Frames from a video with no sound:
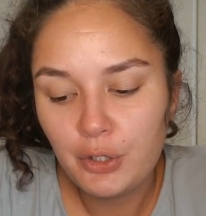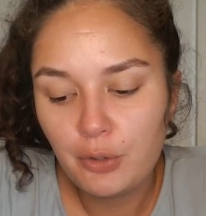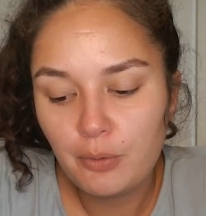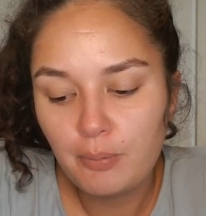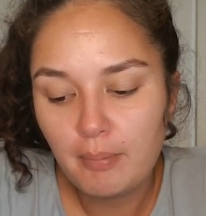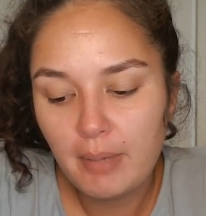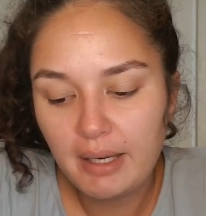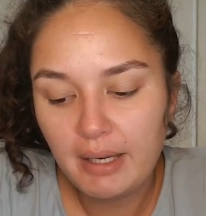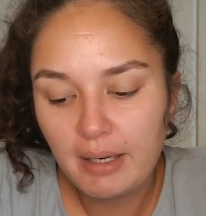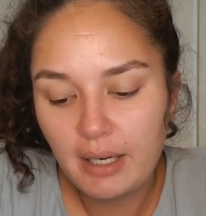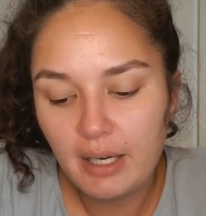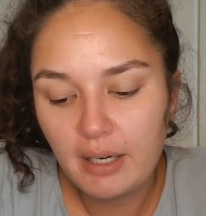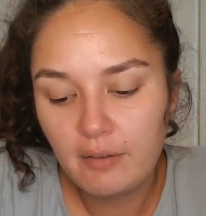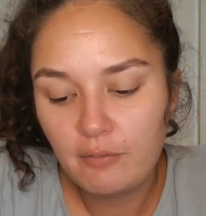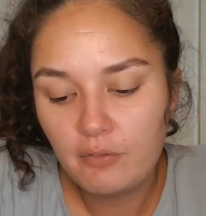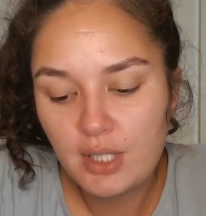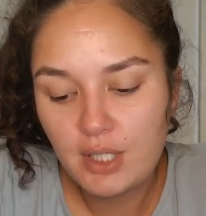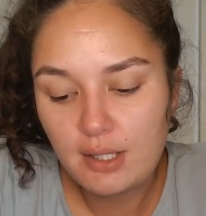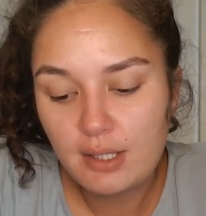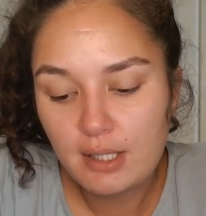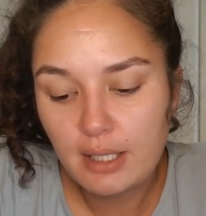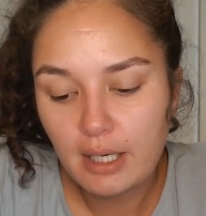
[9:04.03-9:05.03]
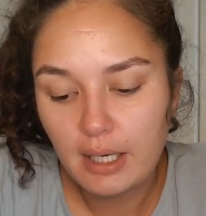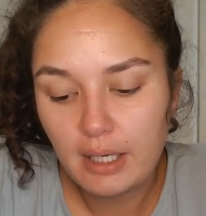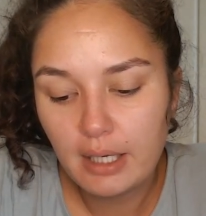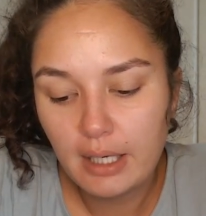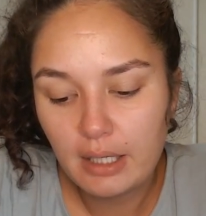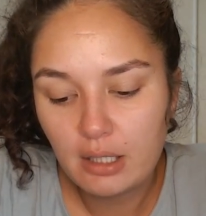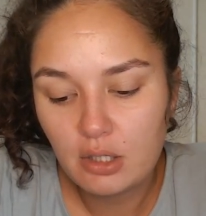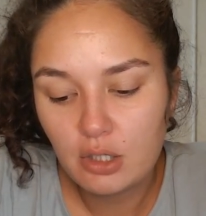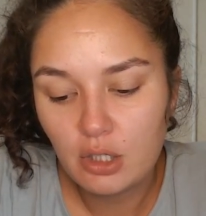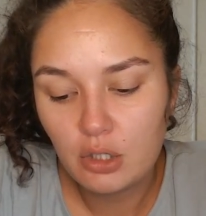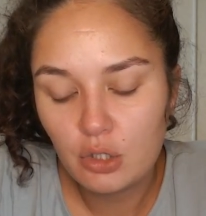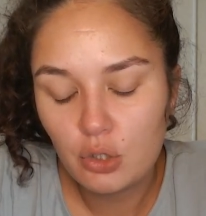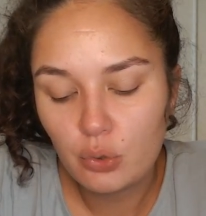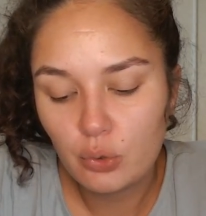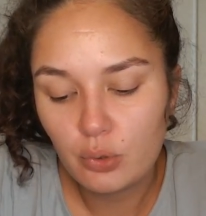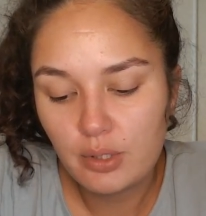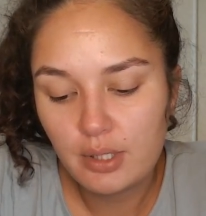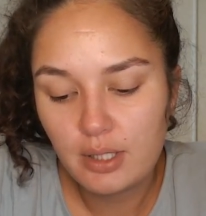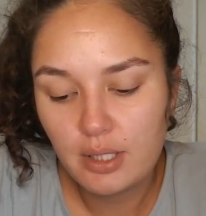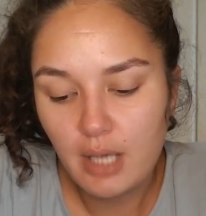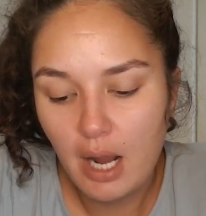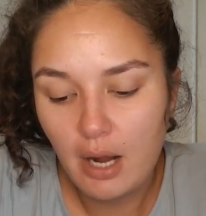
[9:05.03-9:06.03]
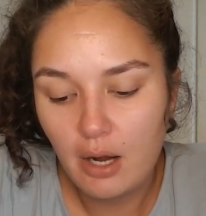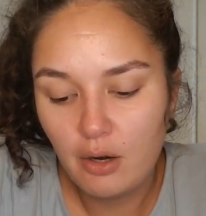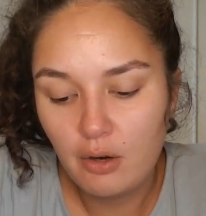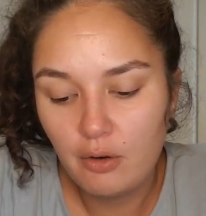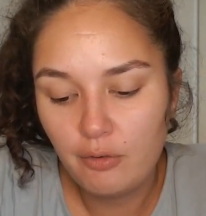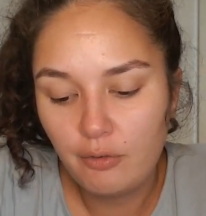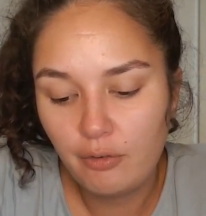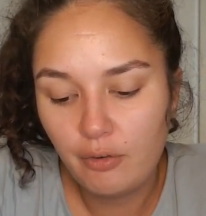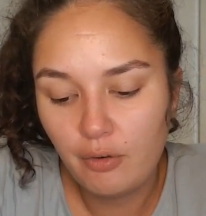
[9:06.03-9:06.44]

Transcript: may have disconnected yourself.